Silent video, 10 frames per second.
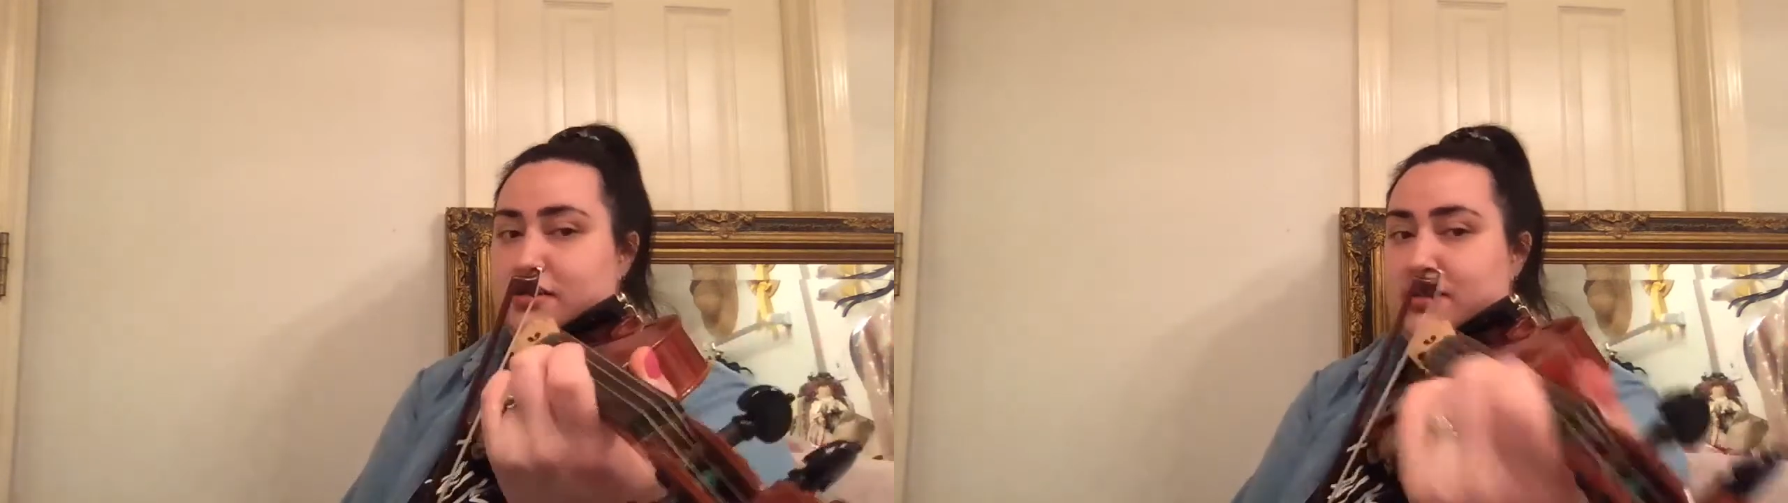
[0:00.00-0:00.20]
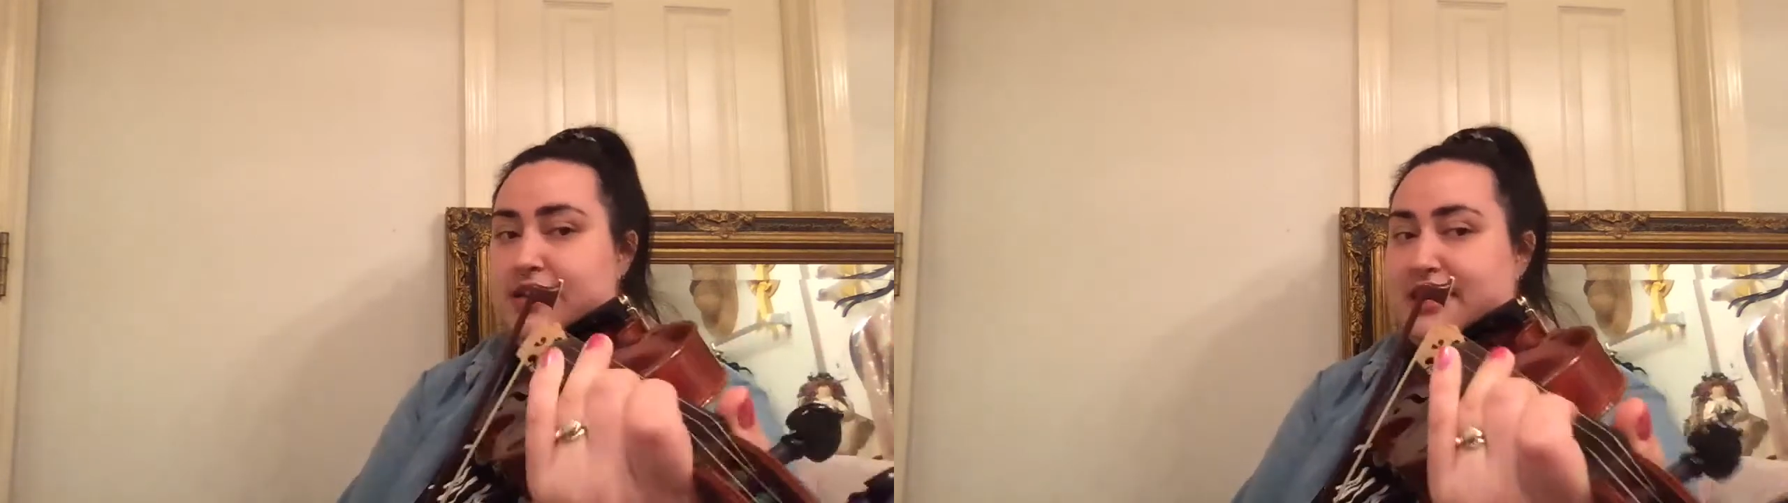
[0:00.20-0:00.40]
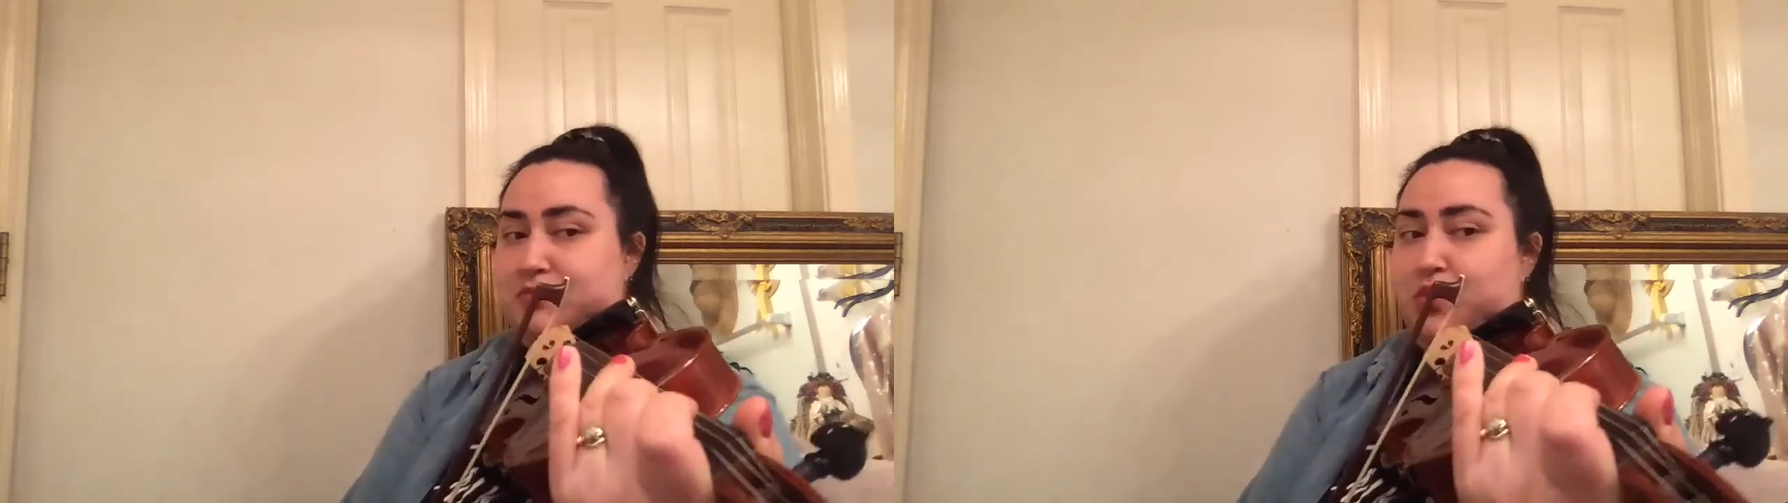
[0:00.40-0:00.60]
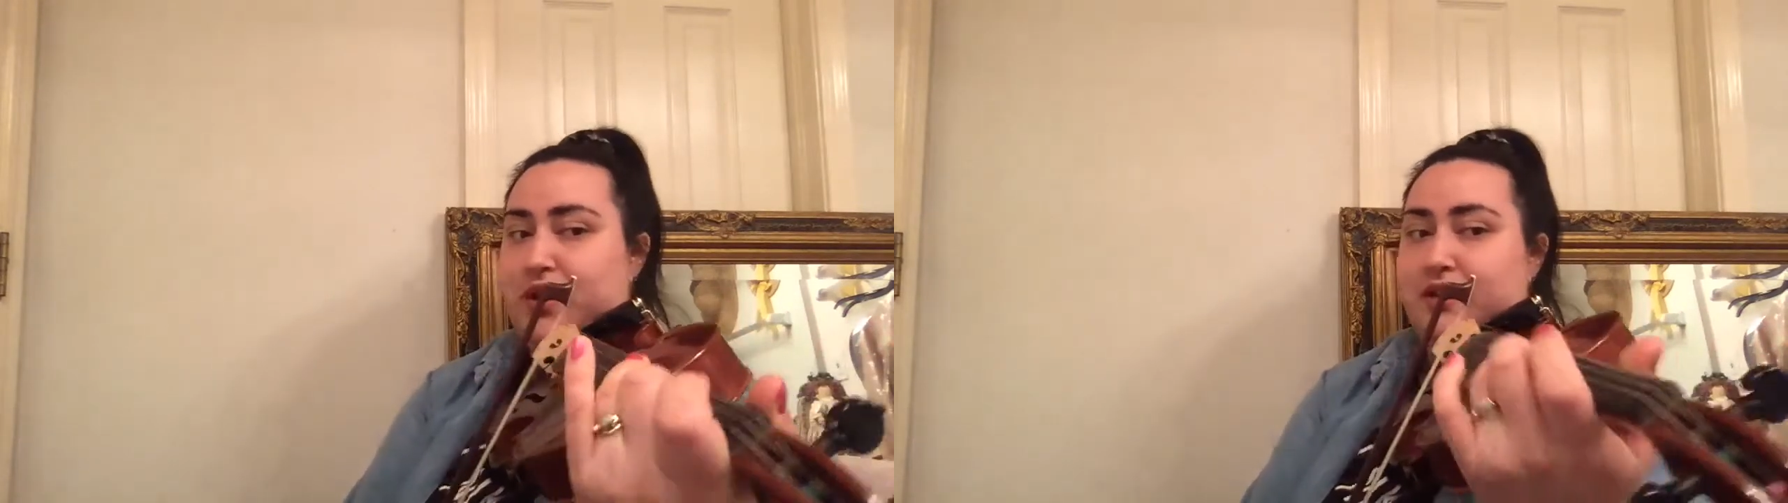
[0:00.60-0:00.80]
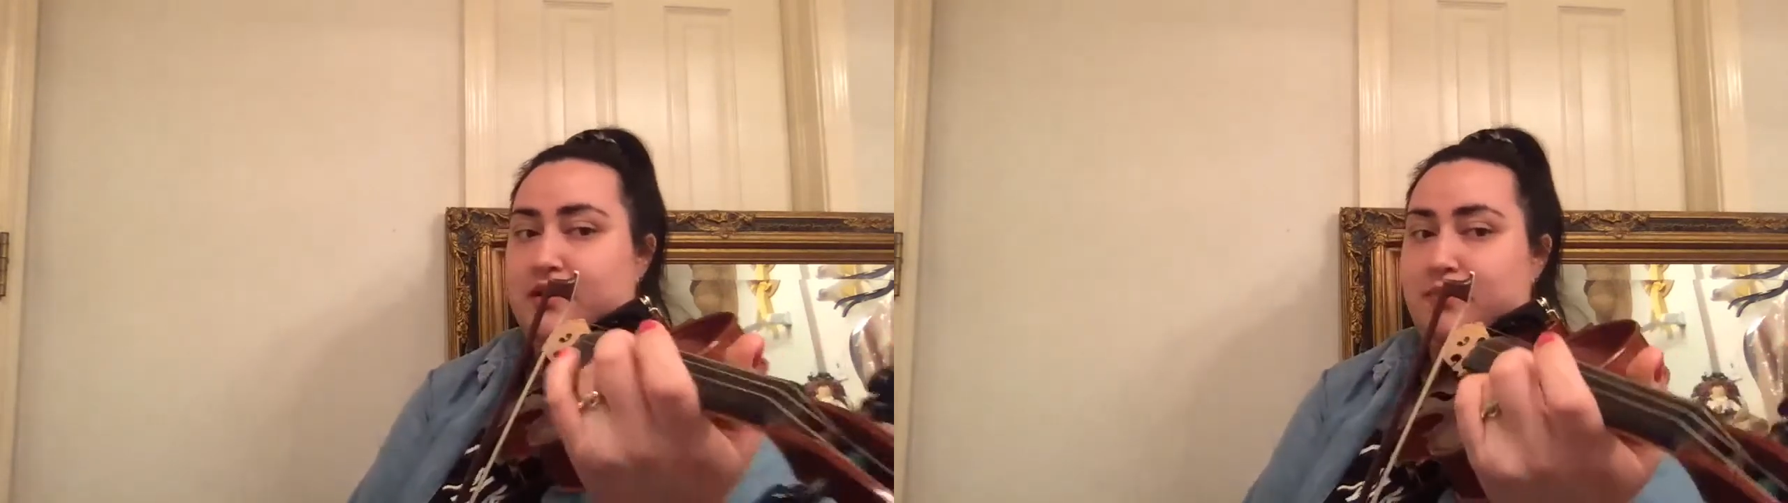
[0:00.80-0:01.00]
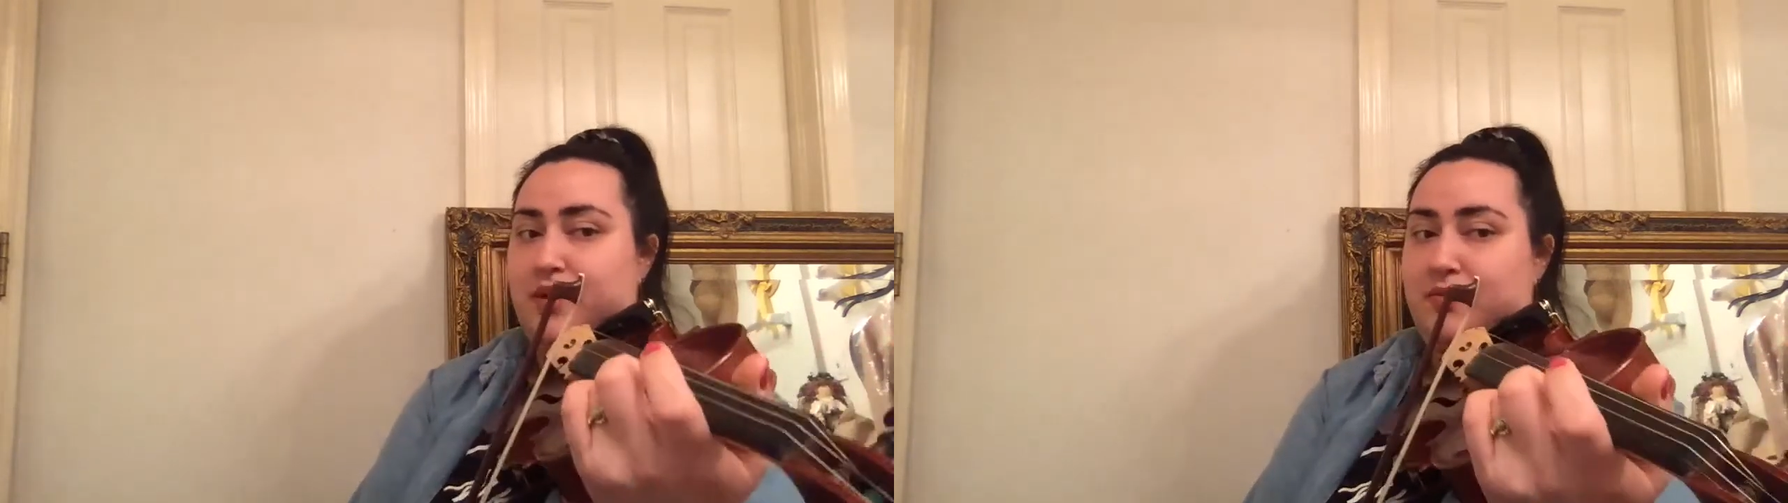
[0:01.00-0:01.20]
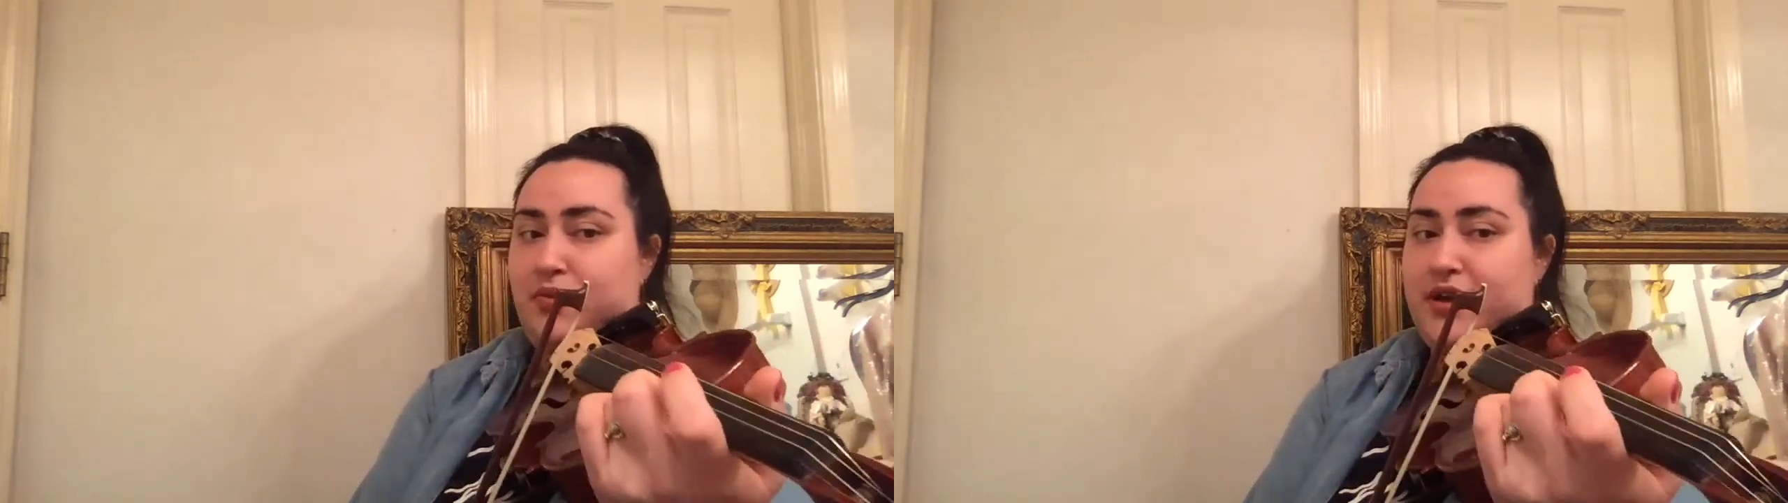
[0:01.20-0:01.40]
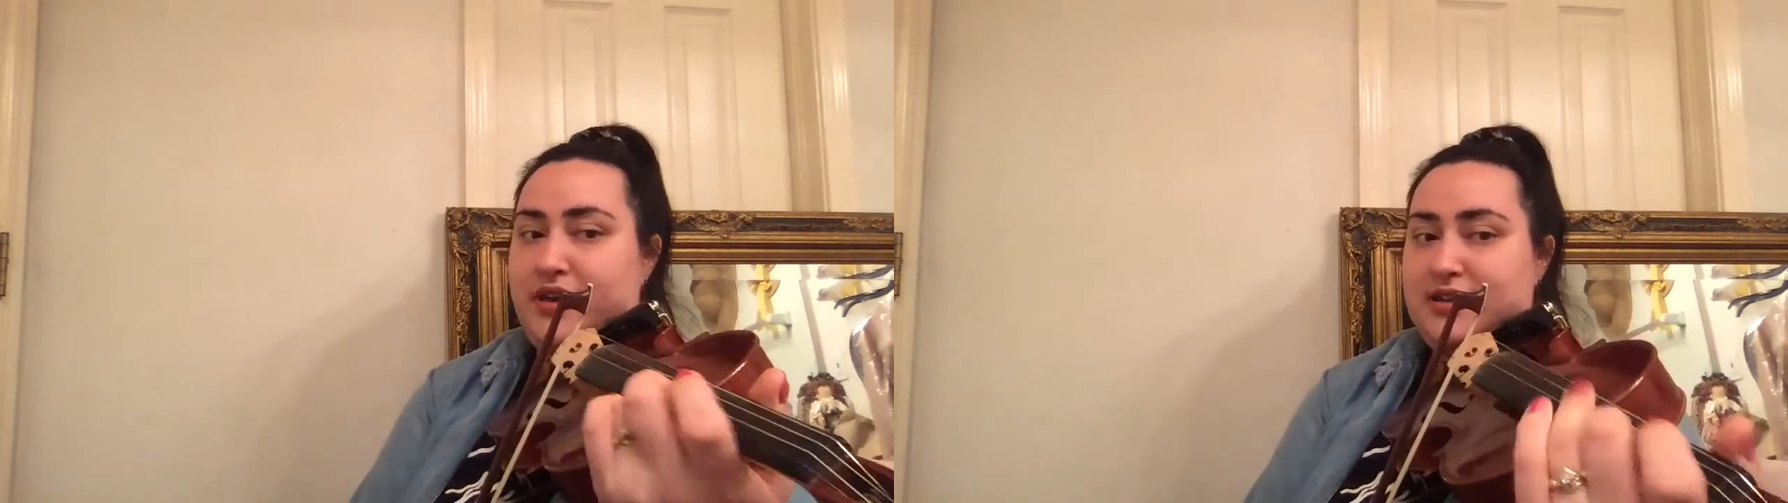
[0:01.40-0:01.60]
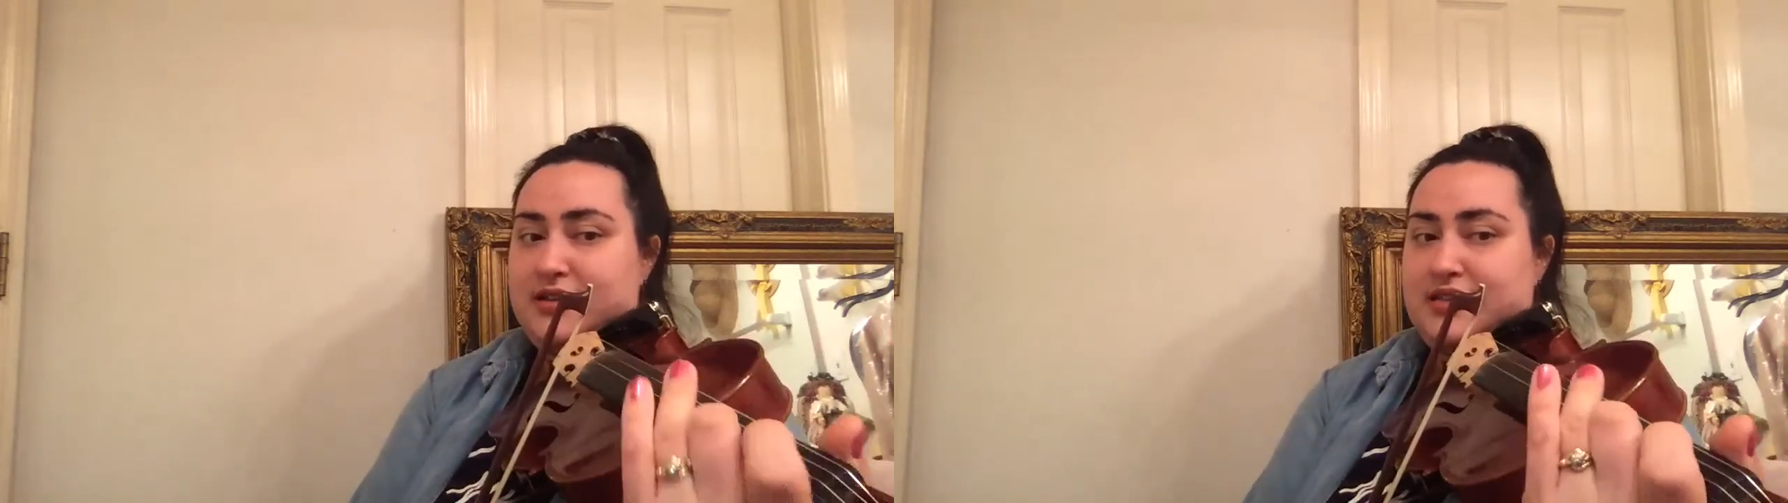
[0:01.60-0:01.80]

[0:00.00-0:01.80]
the next point, pinpoint to the